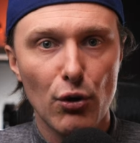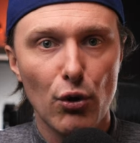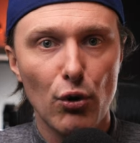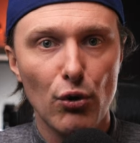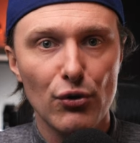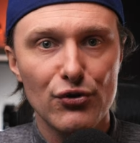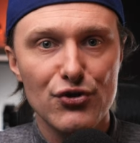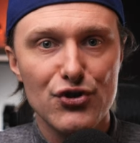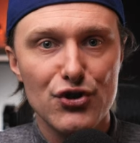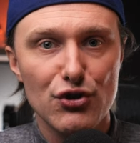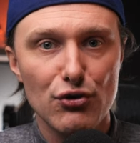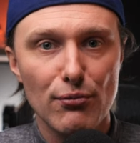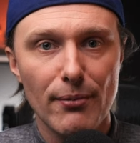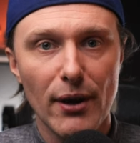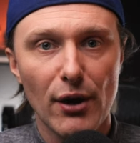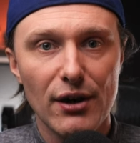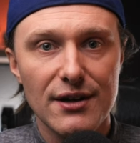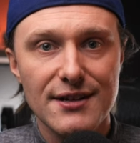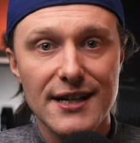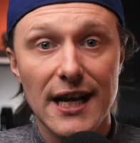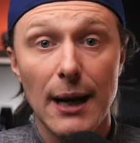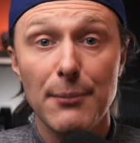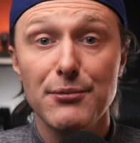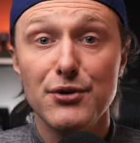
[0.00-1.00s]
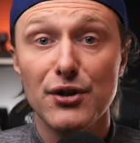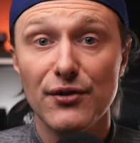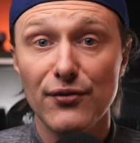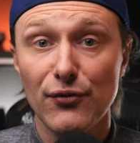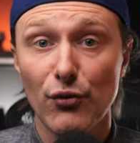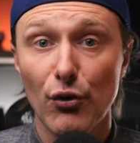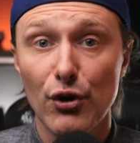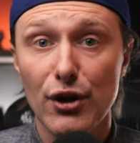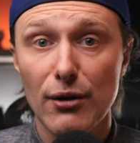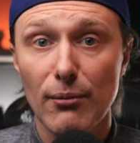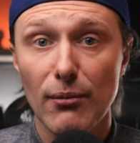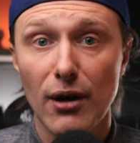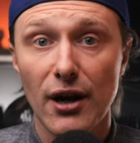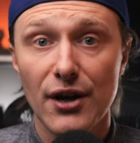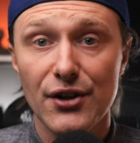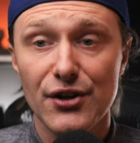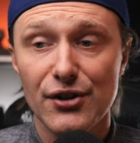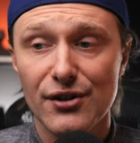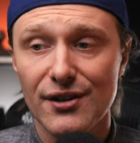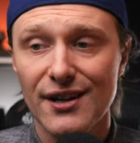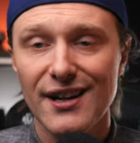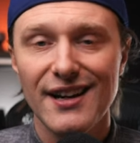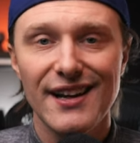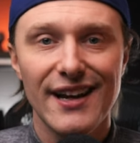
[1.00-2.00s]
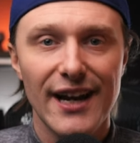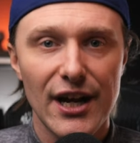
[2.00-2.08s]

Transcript: cold shoe mount adapter for your monitor.